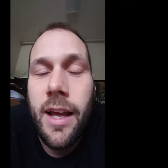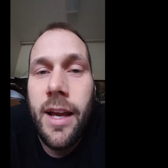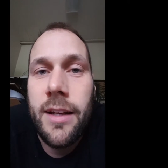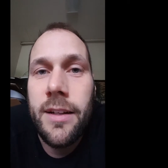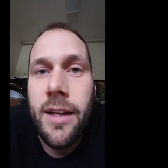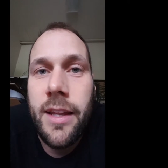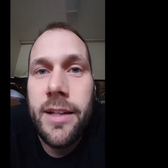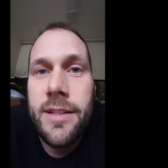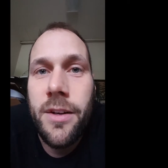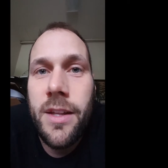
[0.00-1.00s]
And
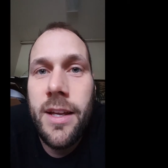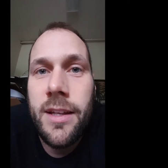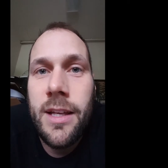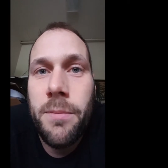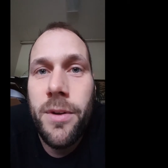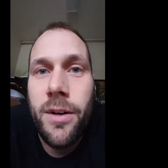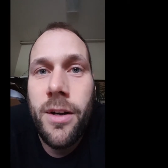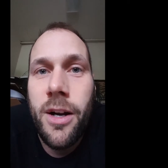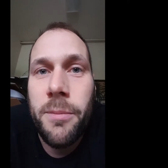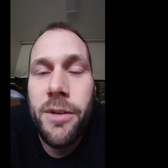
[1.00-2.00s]
that's how they keep their
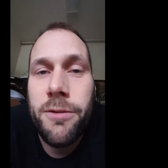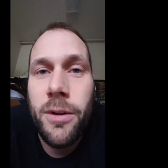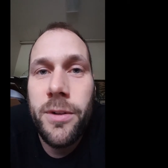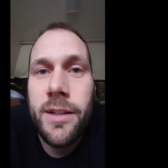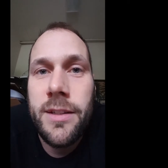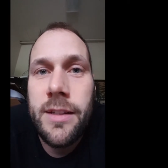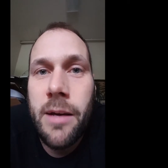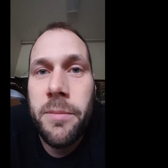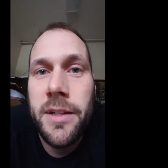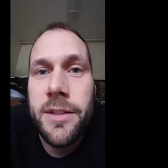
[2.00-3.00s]
economy afloat. It's a
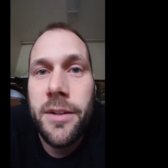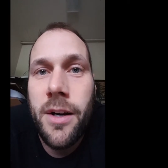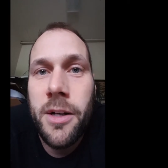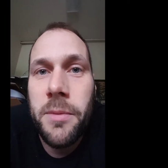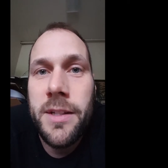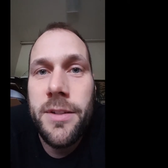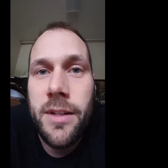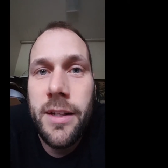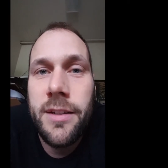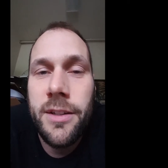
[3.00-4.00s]
debt-based economy, so
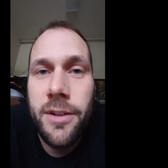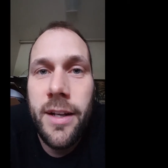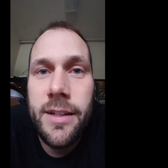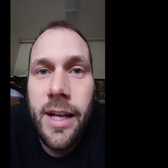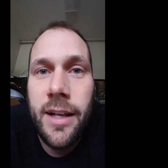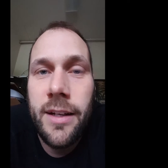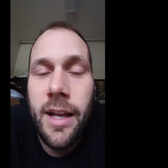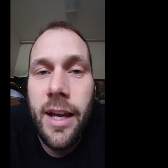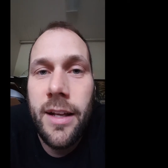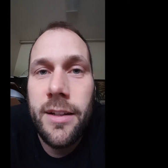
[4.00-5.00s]
they need to create debt,
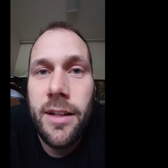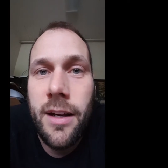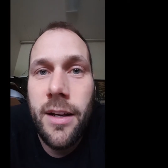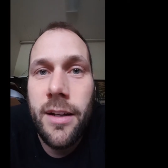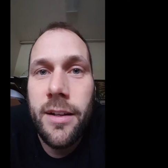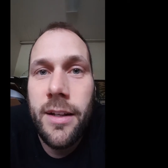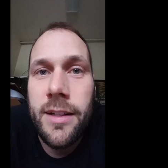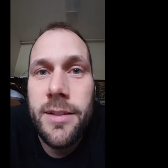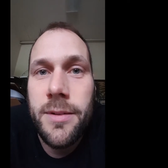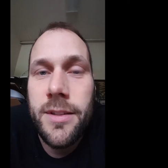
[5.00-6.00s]
and
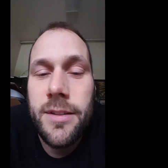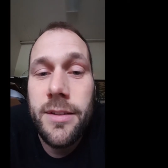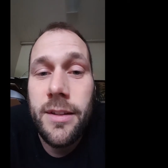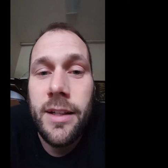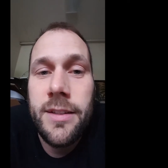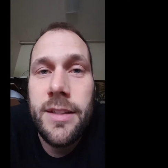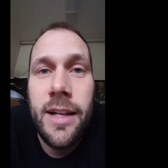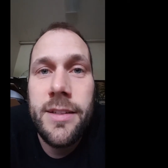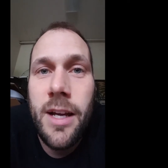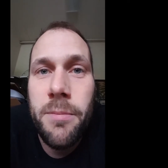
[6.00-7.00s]
it's
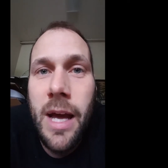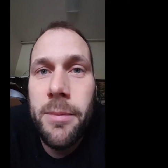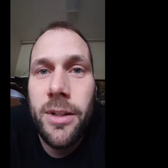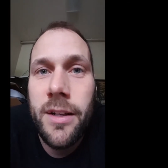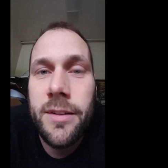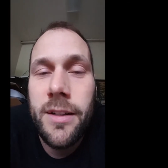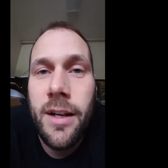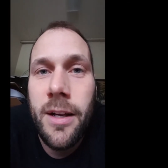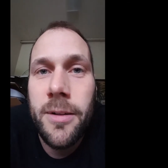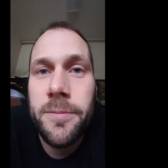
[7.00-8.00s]
end-time Babylon.
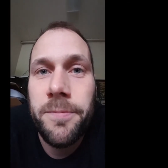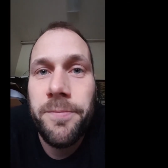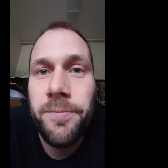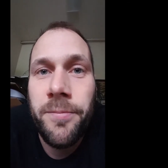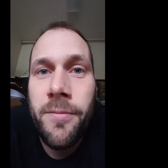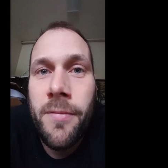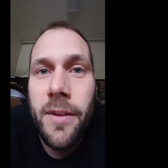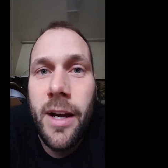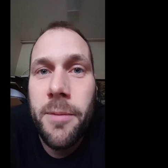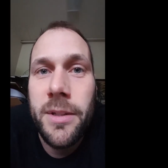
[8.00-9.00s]

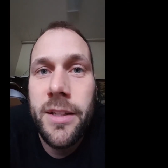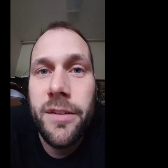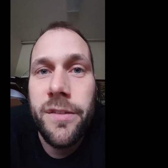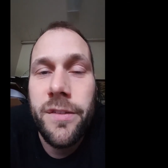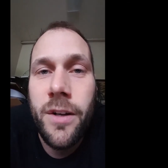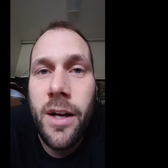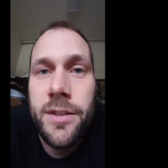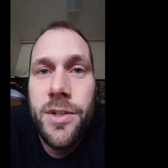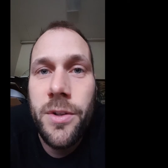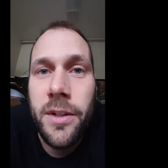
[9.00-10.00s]
I believe
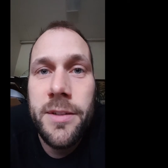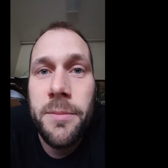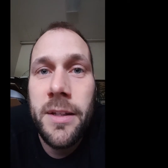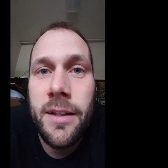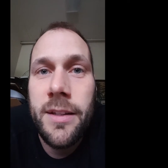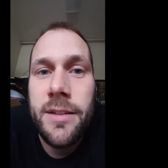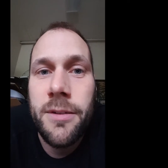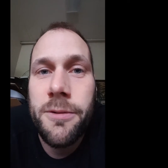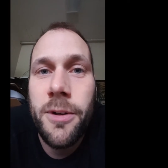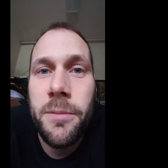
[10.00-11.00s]
God's shown it to me. He's
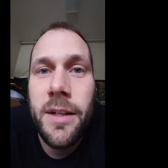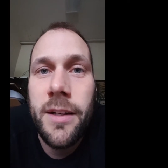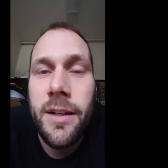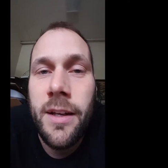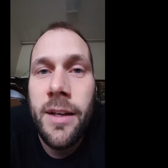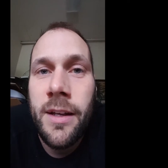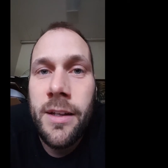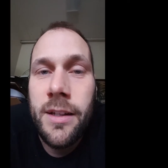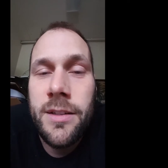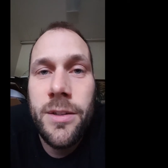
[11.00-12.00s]
confirmed it.
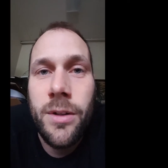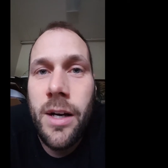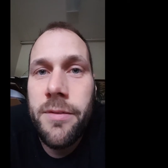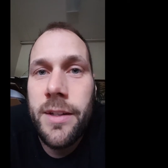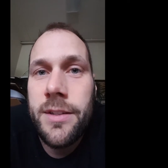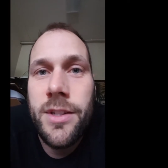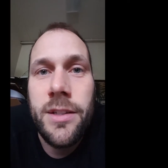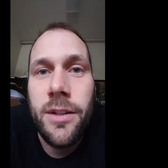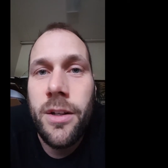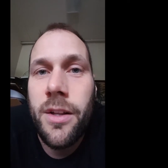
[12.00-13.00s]
It's so obvious.
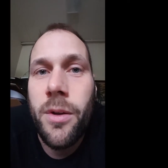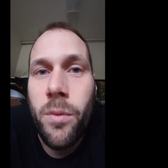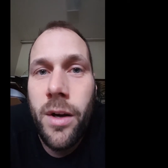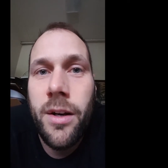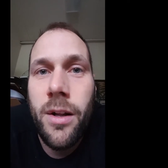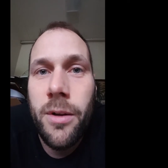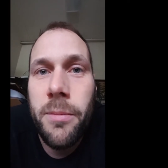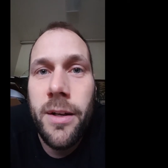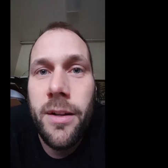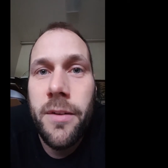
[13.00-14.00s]
Just look on the
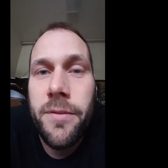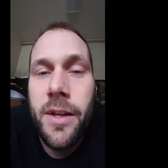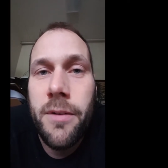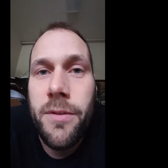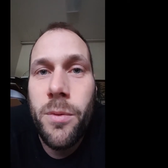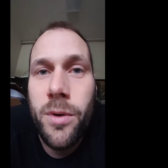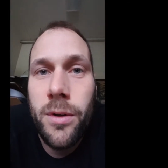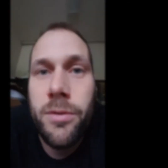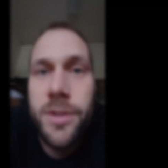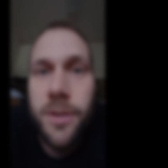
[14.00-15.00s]
$1 bill of the
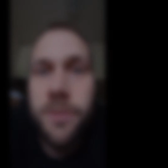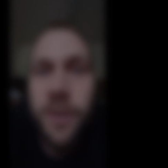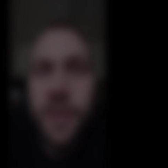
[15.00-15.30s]
world reserve